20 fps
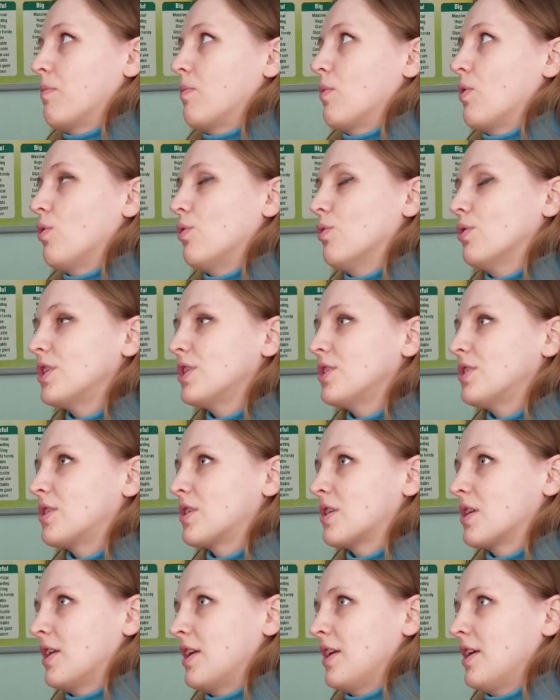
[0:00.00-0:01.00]

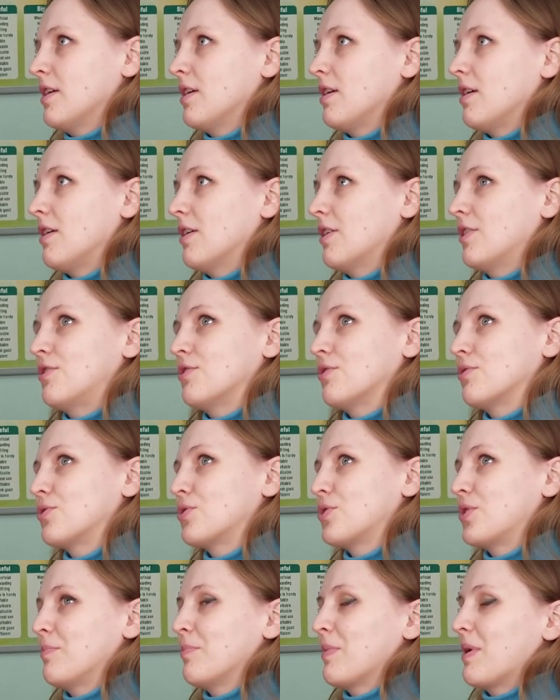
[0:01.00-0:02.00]
Honestly, I don't
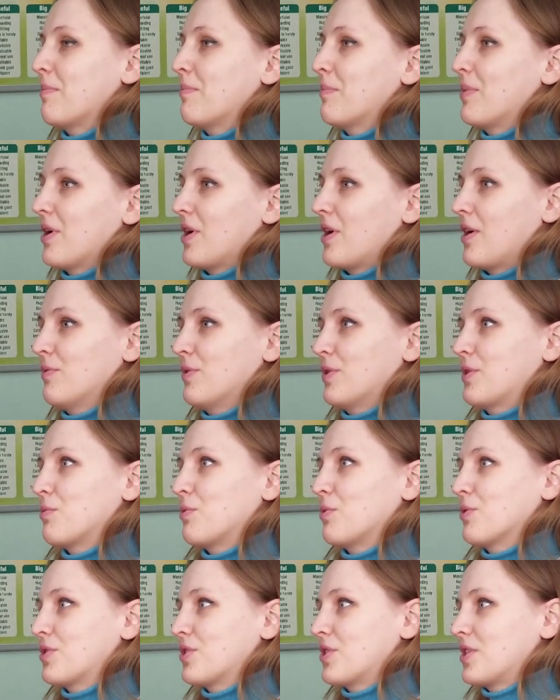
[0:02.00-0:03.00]
remember how it
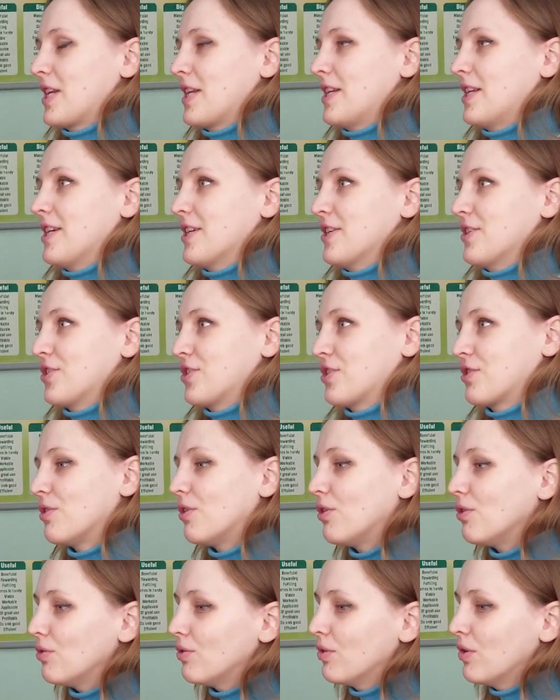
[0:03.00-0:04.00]
was 10 years
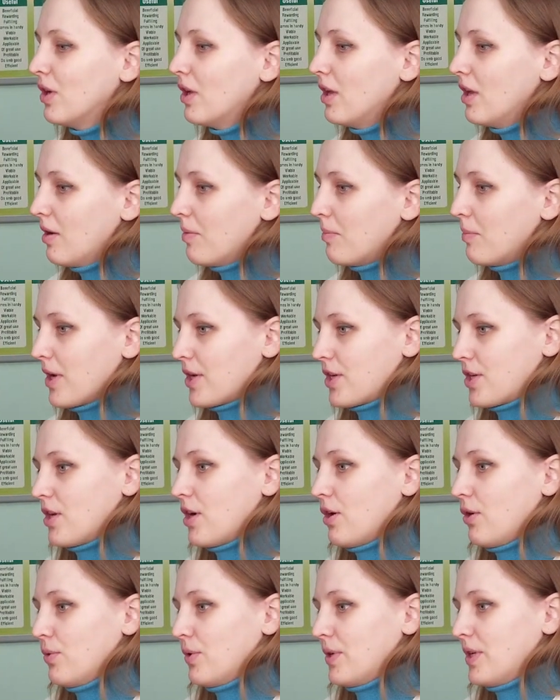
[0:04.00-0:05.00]
ago, but
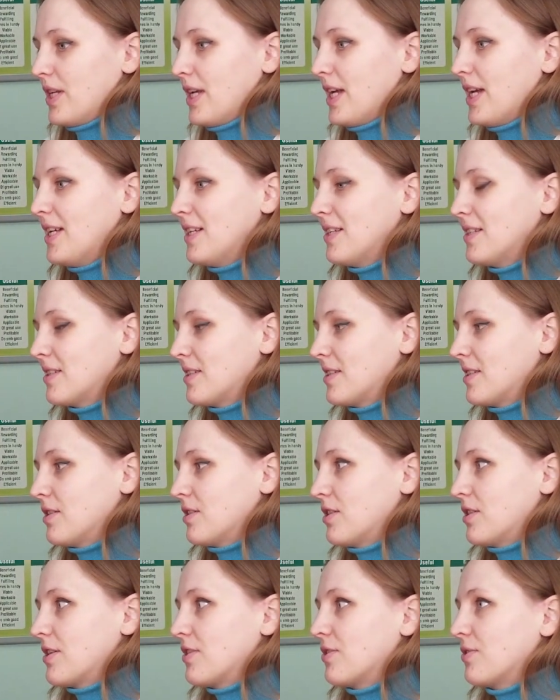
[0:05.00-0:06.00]
nowadays
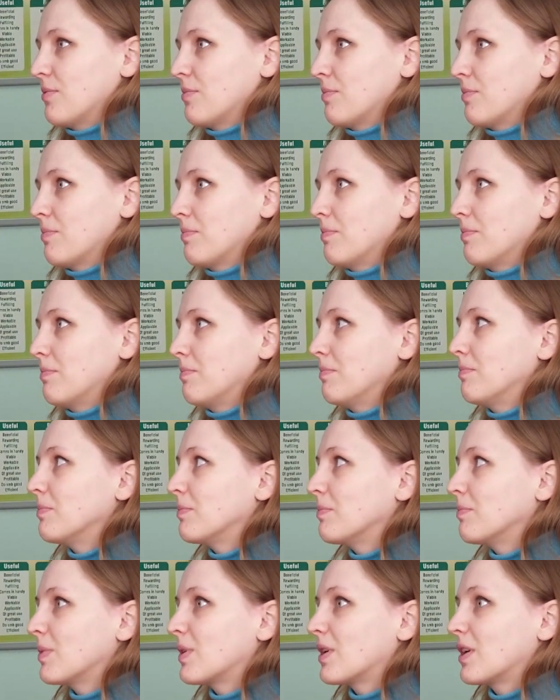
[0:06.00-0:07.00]
there are
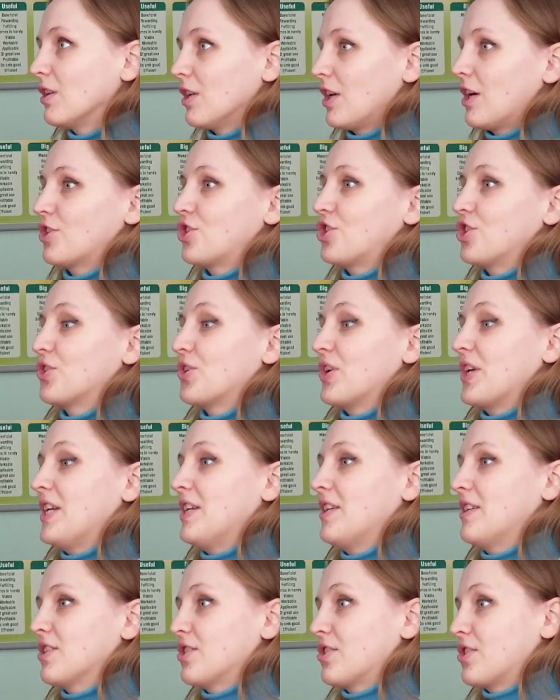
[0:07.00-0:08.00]
larger
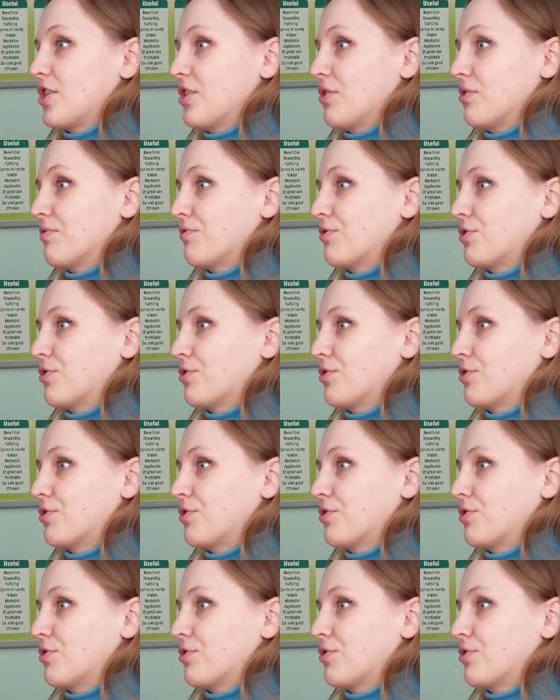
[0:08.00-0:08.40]
industry of